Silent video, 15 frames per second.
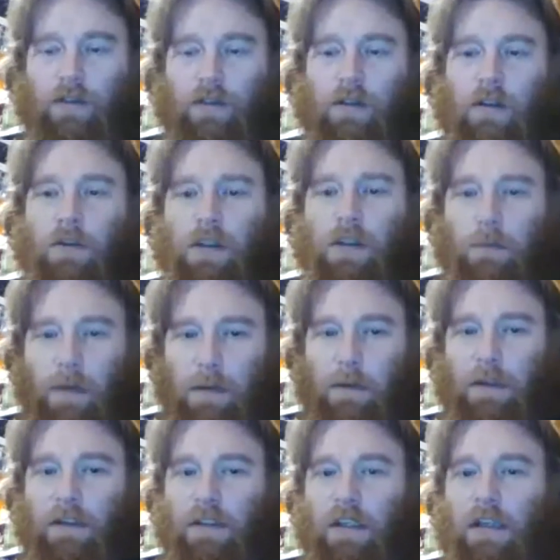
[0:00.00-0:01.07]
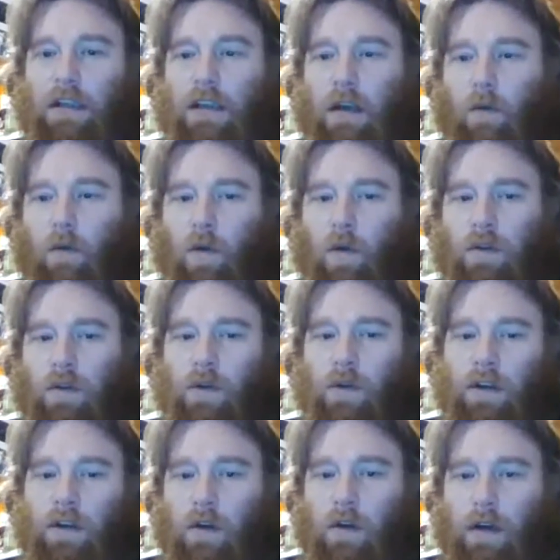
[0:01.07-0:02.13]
there was the BBC that wouldn't renew it